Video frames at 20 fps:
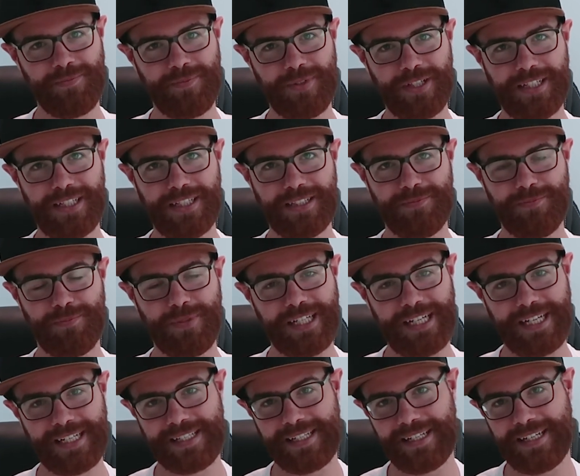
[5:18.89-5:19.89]
but by
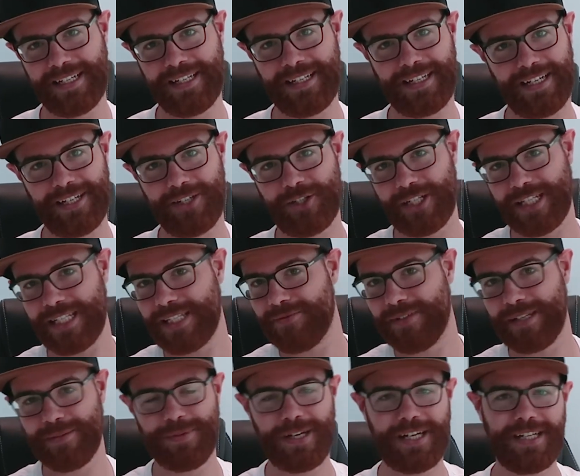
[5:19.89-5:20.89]
accident, I just
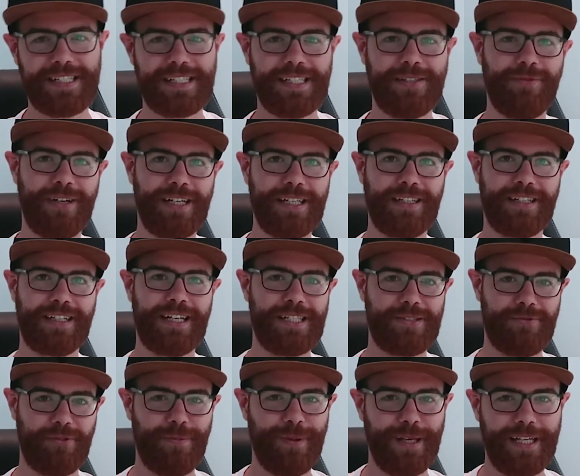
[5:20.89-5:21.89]
went past it while the
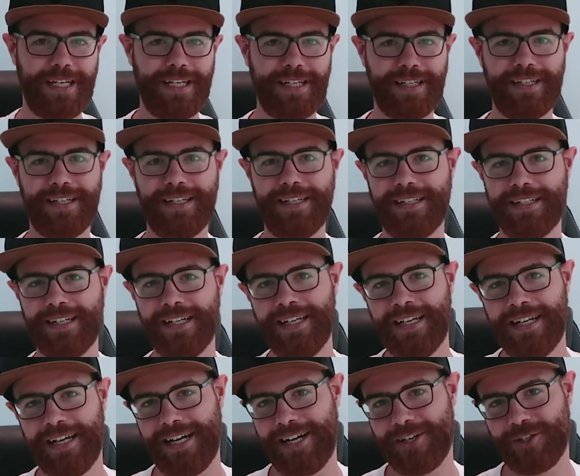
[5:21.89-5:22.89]
guys were playing, and
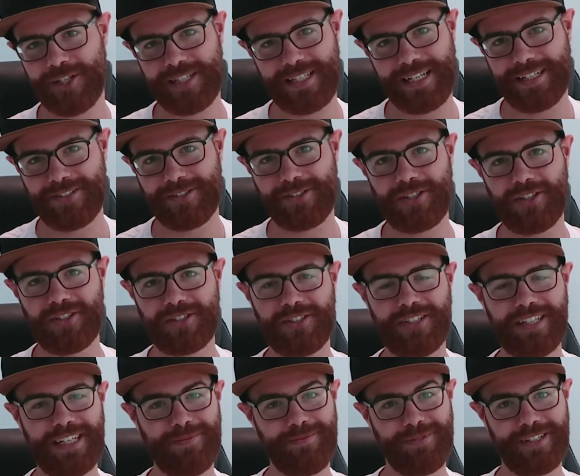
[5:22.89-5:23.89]
I just had to talk to
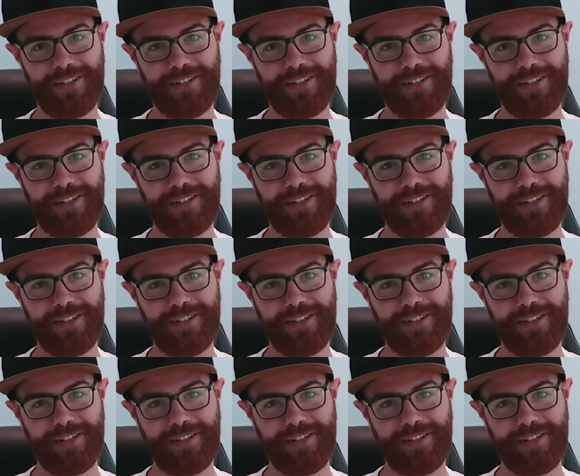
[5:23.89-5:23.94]
them.